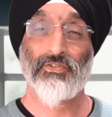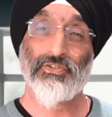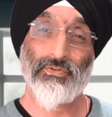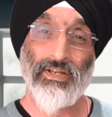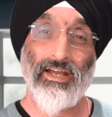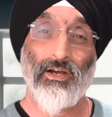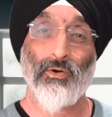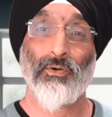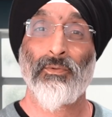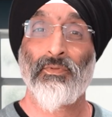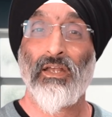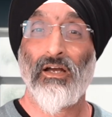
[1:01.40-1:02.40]
So now,
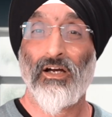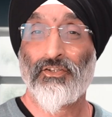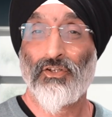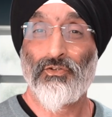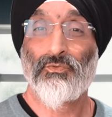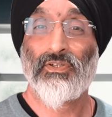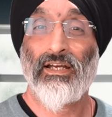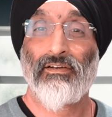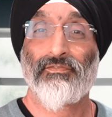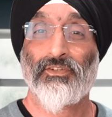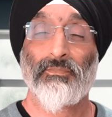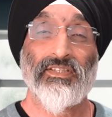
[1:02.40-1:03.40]
I don't
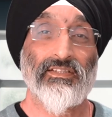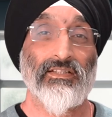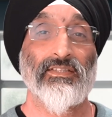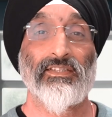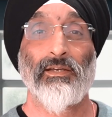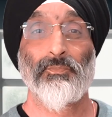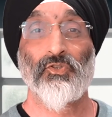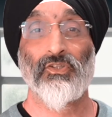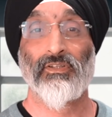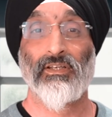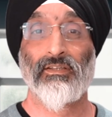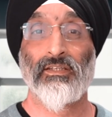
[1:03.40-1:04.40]
have the
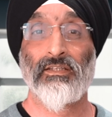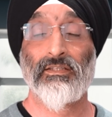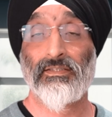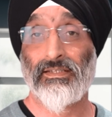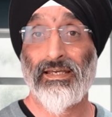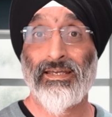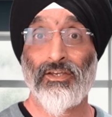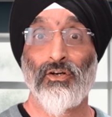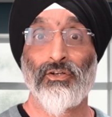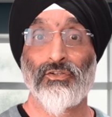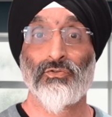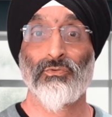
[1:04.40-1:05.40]
misconception that these A
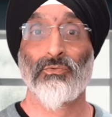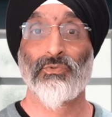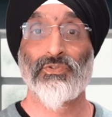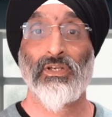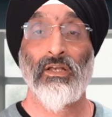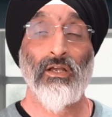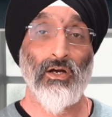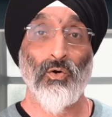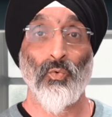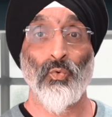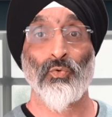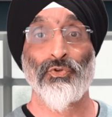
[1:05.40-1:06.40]
I tools are
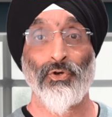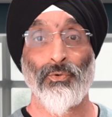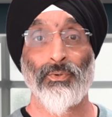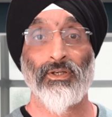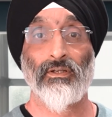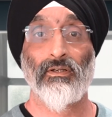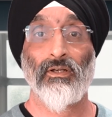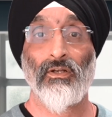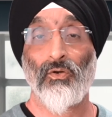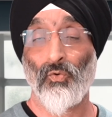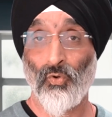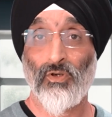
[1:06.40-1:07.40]
all-knowing,
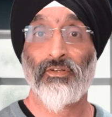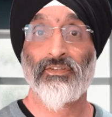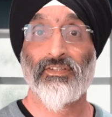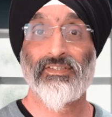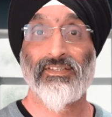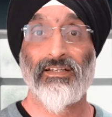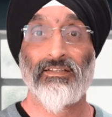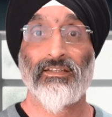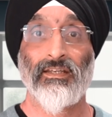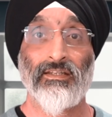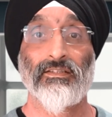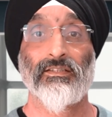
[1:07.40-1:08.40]

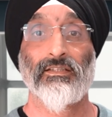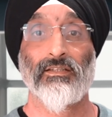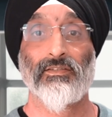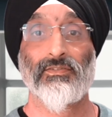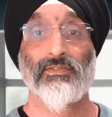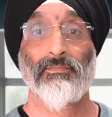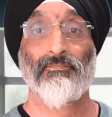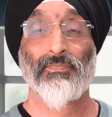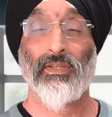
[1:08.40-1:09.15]
all-understanding entities.